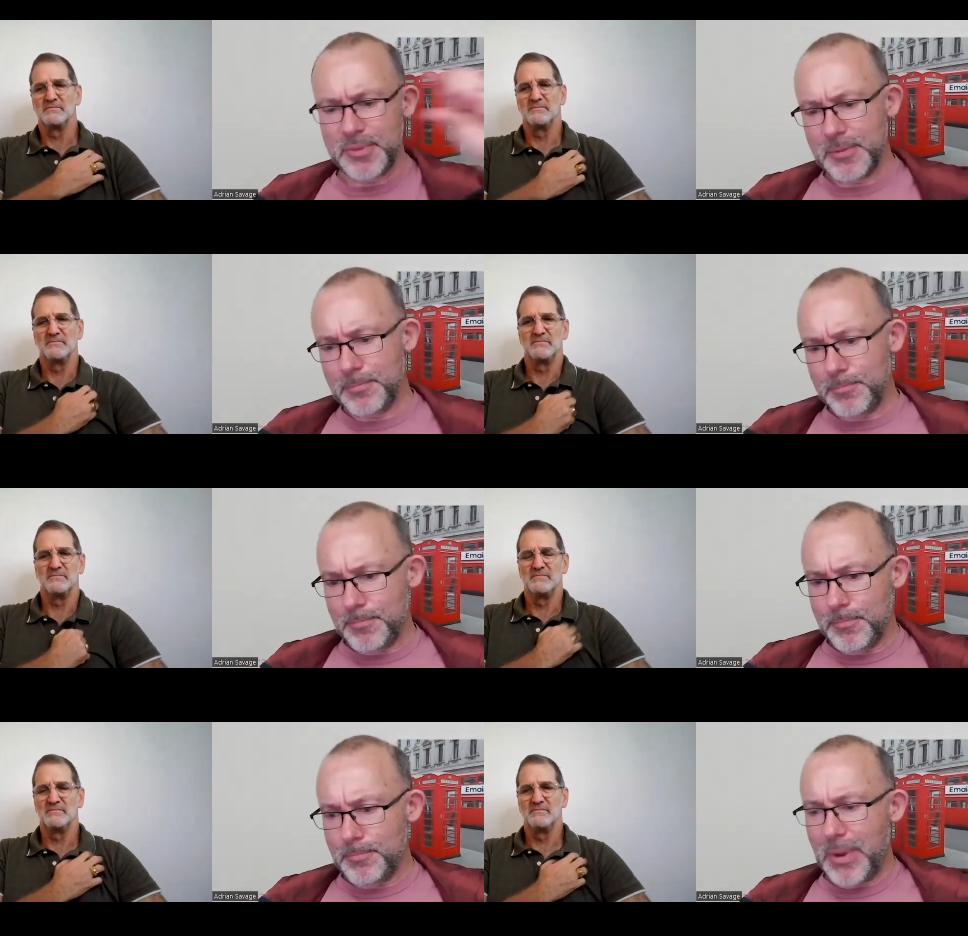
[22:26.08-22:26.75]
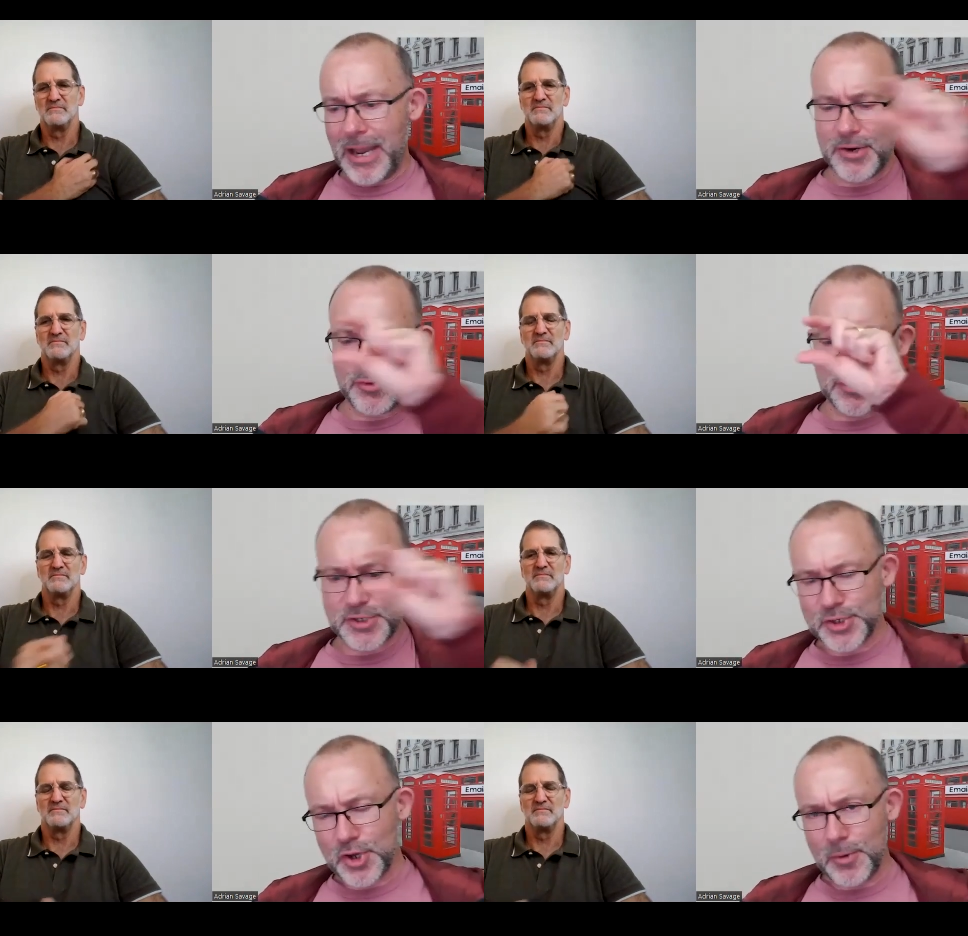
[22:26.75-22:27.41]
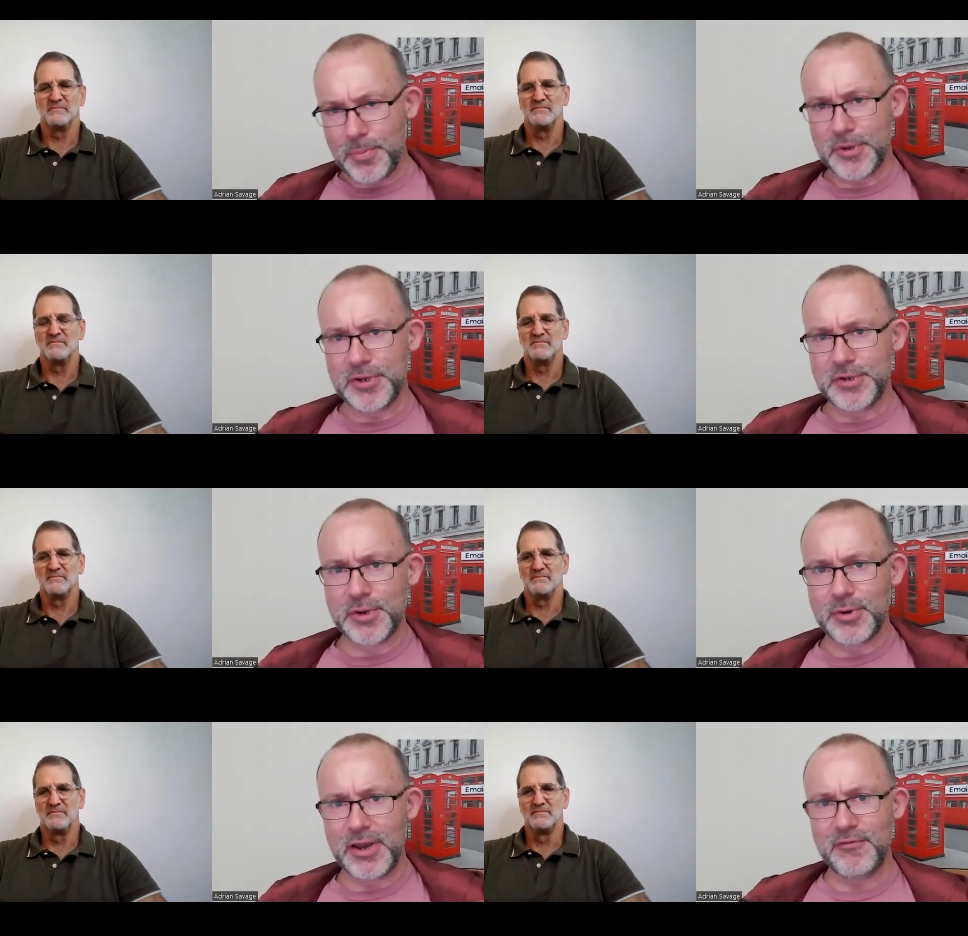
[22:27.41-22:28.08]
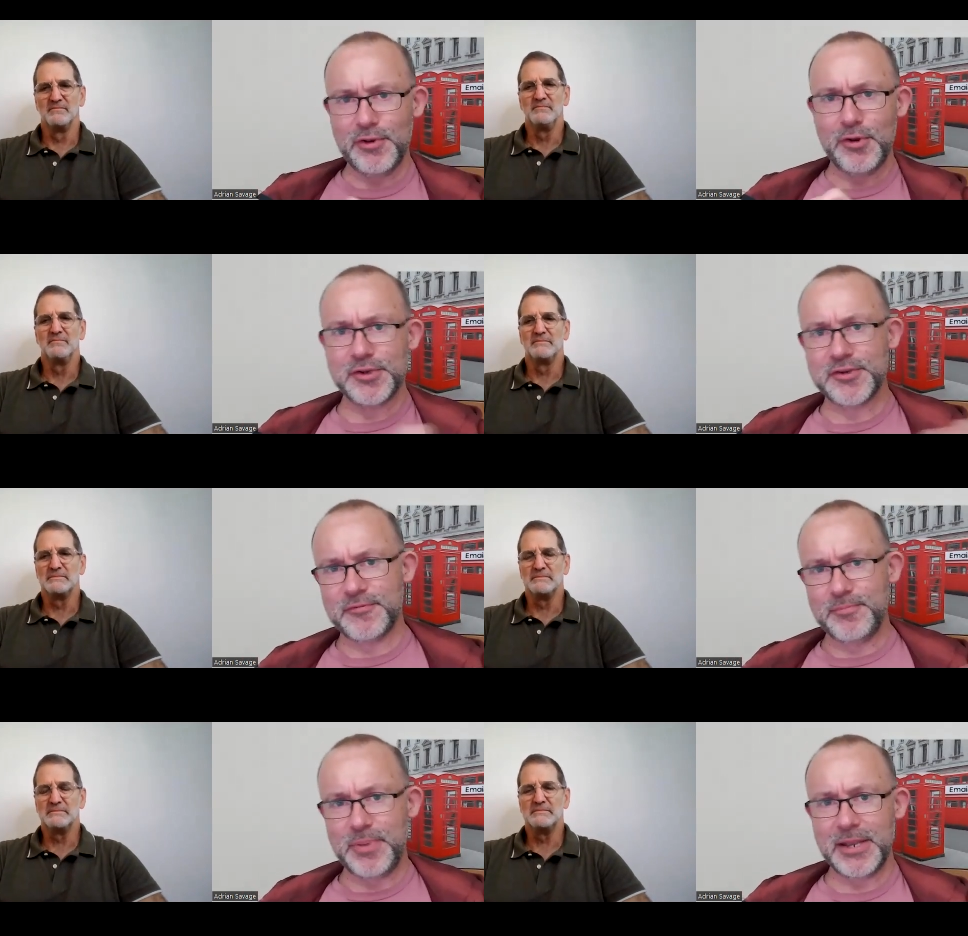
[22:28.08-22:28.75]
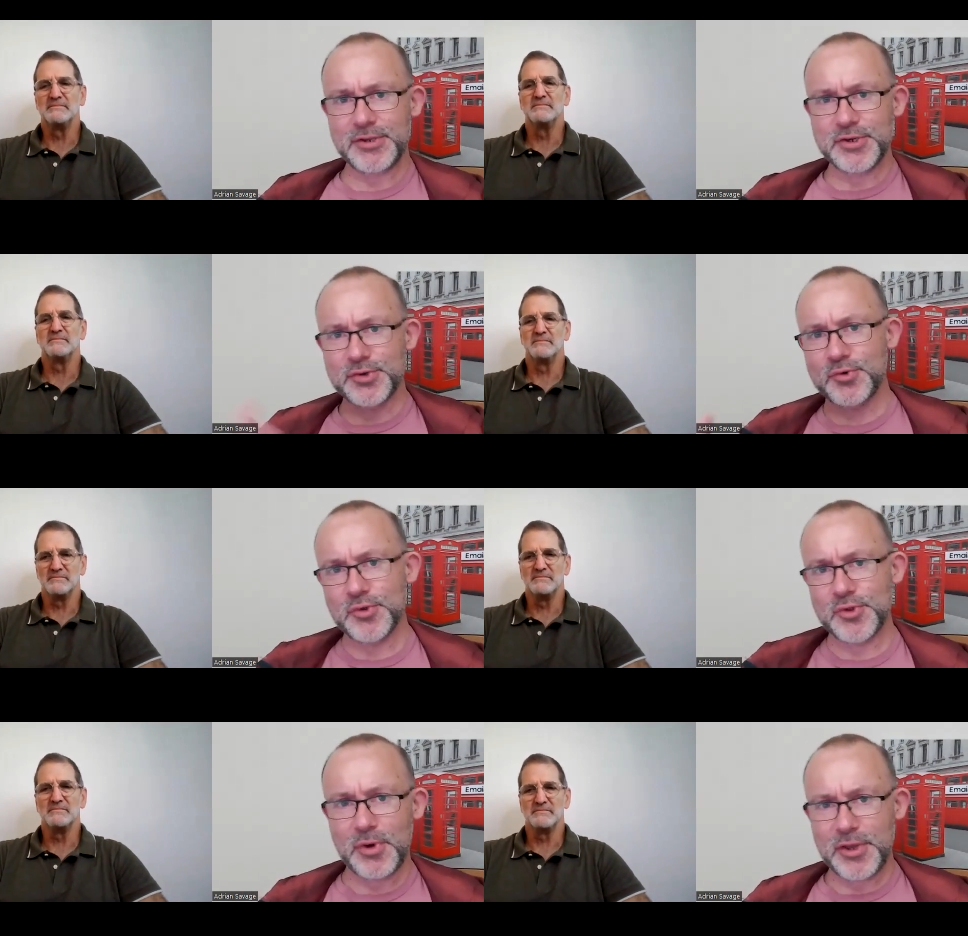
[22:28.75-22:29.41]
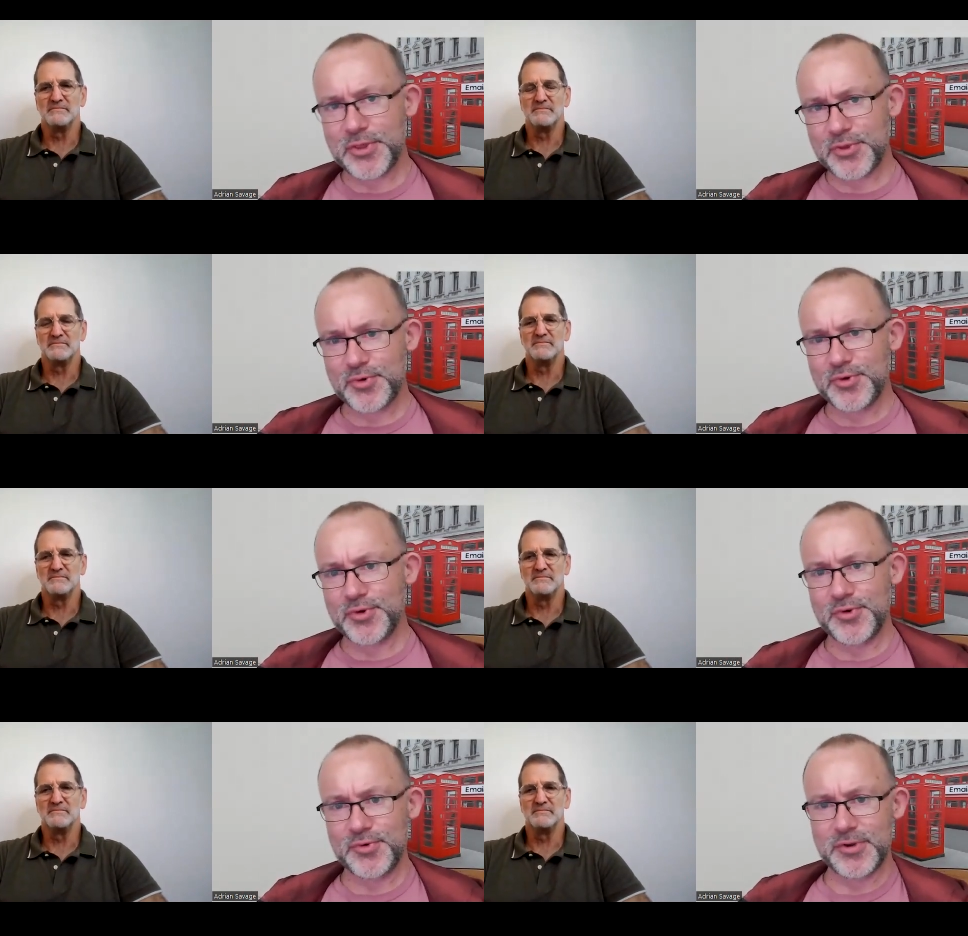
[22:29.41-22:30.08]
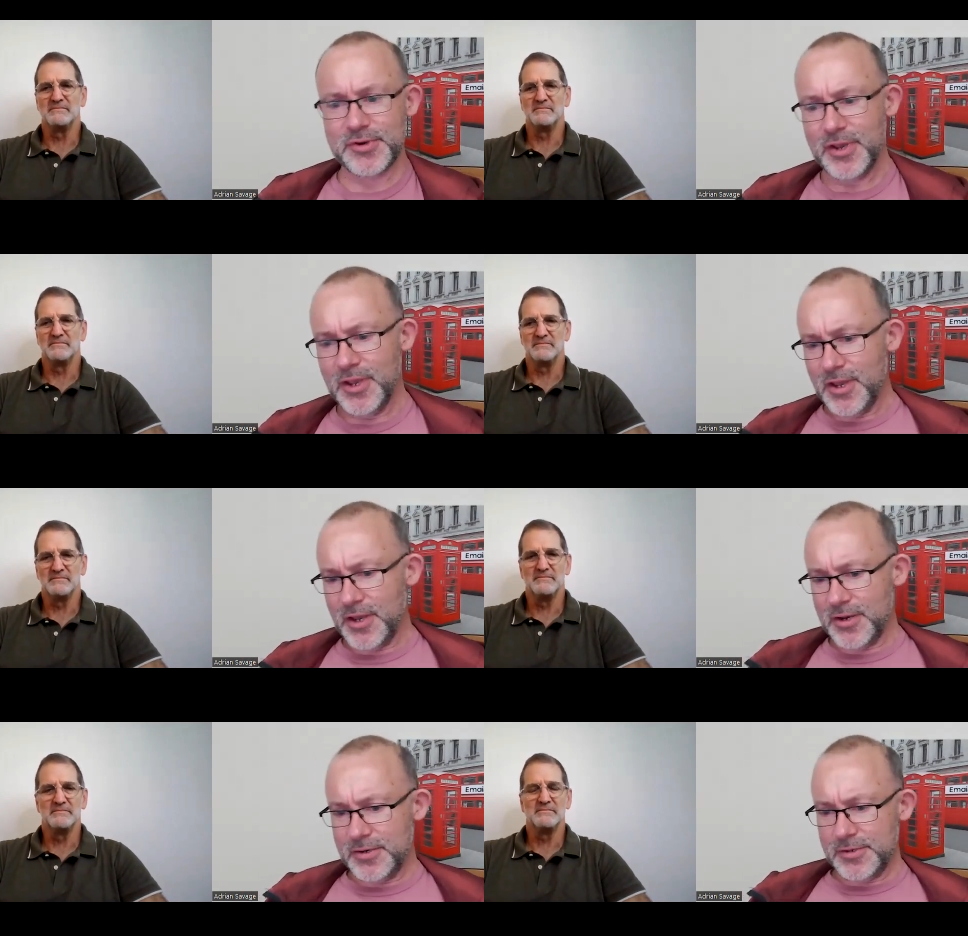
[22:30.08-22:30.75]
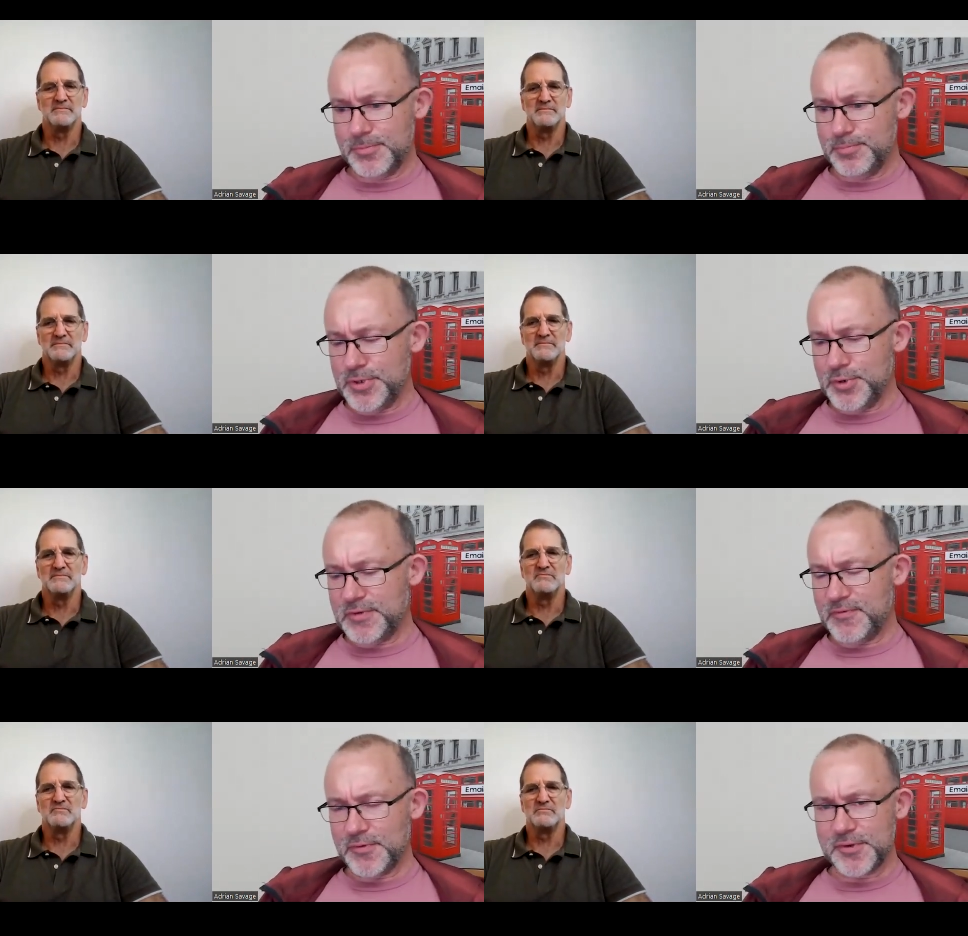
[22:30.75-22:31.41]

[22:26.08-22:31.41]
Speaker 1: big banner at the top and you don't have lots of pictures all the way through and and beautiful